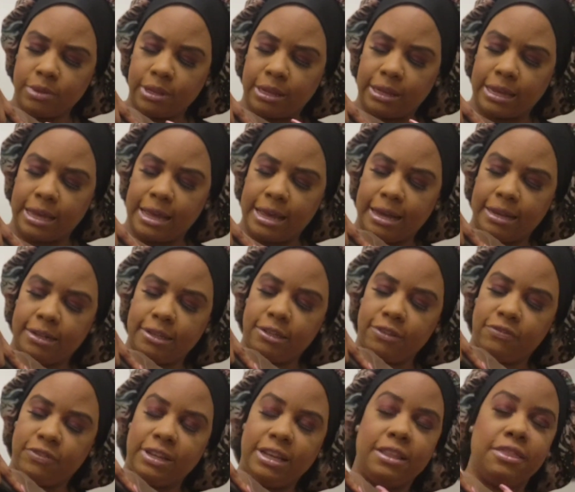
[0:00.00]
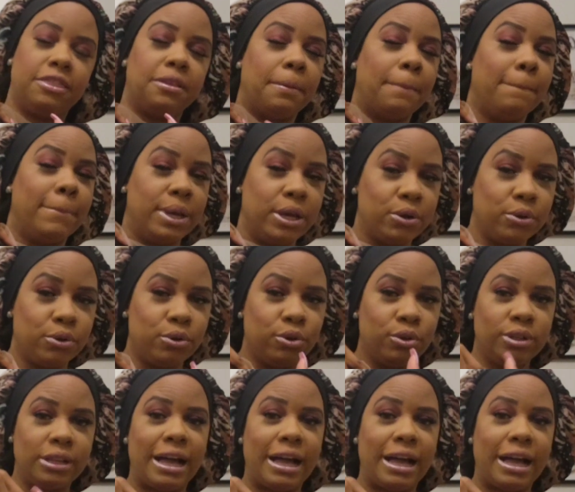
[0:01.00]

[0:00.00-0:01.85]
kind of in the middle.